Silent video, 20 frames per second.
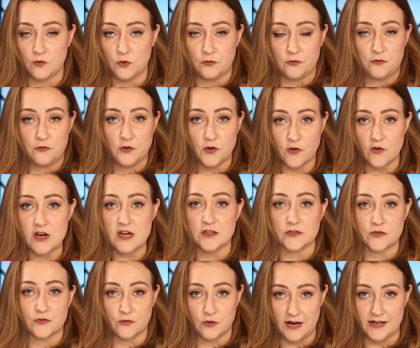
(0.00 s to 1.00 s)

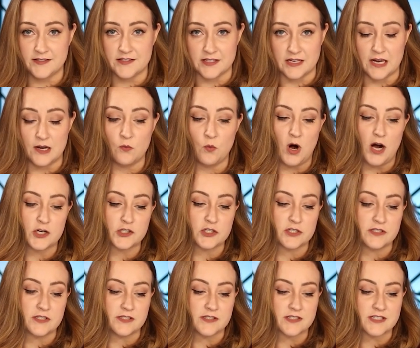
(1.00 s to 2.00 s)
furious frenzy in
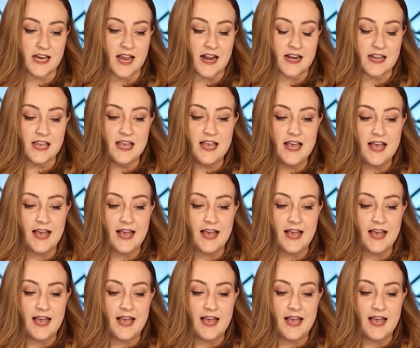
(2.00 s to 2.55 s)
Washington State.